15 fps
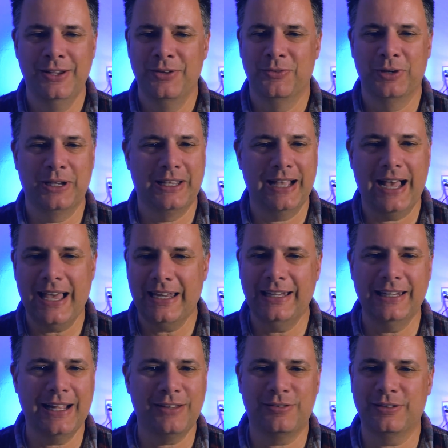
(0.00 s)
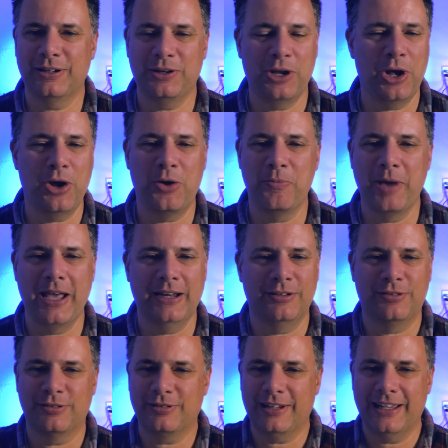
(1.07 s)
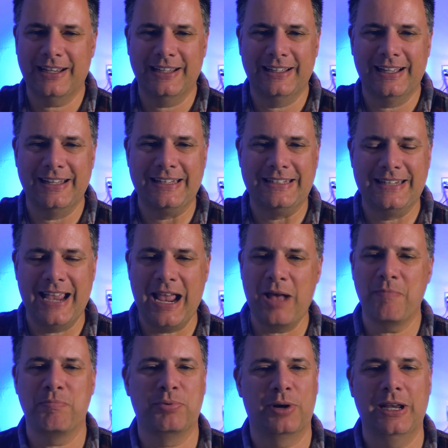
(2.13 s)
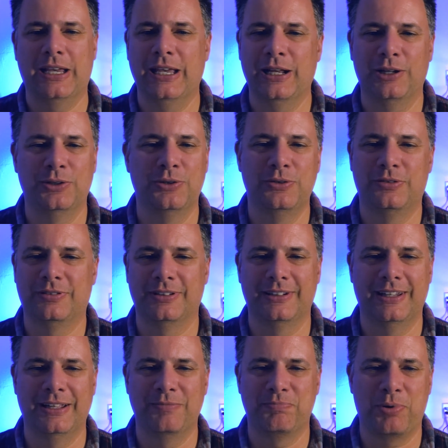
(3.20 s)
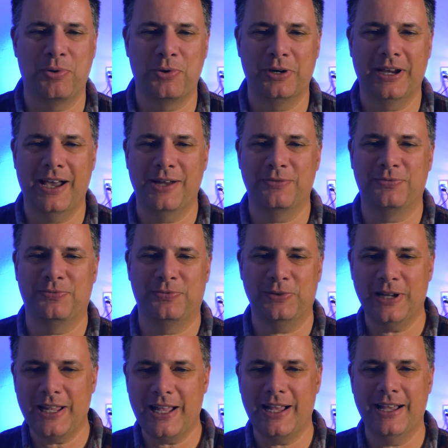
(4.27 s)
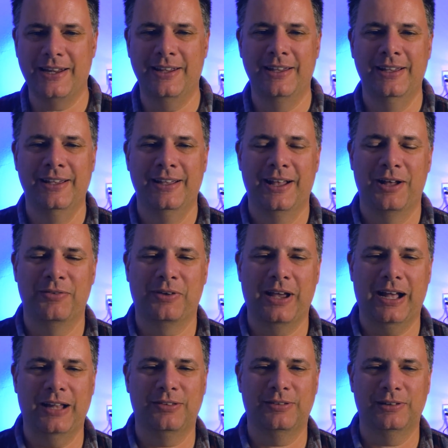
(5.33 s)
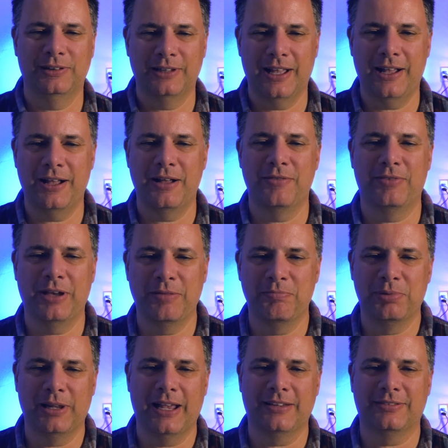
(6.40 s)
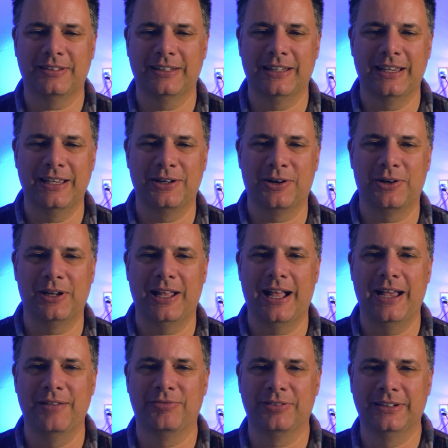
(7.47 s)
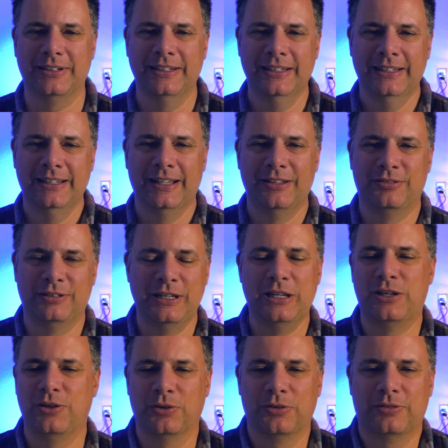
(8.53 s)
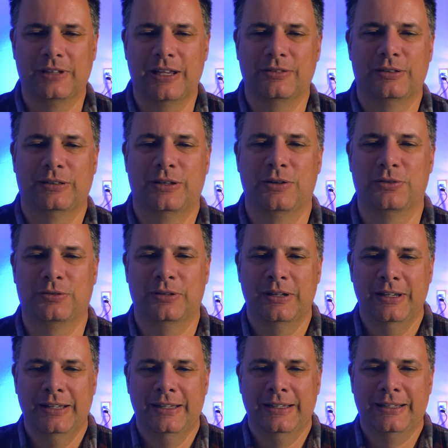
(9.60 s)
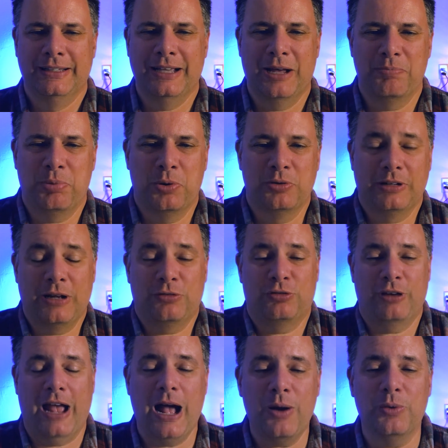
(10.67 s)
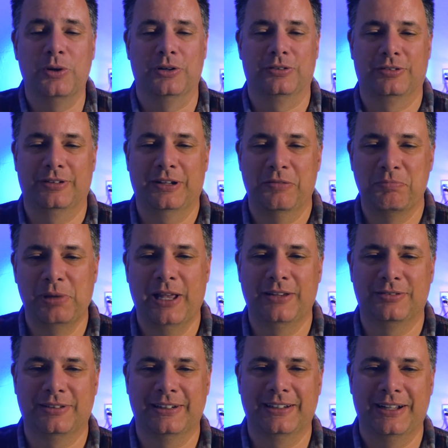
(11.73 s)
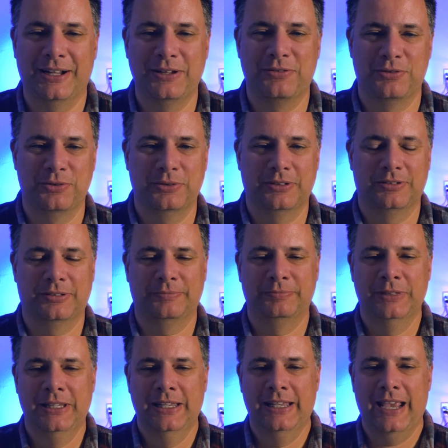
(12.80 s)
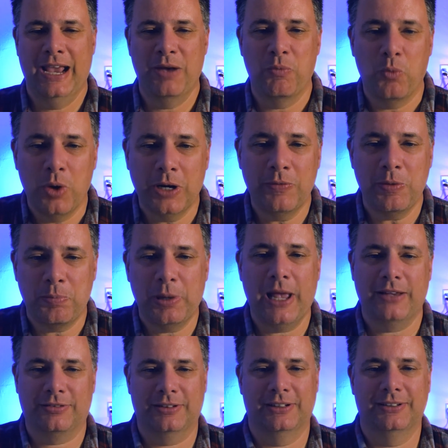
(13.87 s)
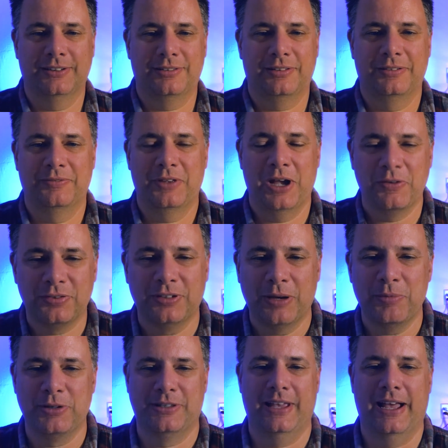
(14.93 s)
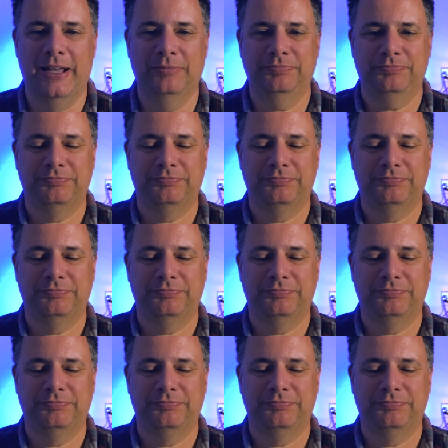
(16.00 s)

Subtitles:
when God lets it go, man, it's just like a dam breaking loose and pouring out a flood of God's love and blessing in our life. And Ezekiel says that God pours out showers of blessing unto us. And one of the blessings of summertime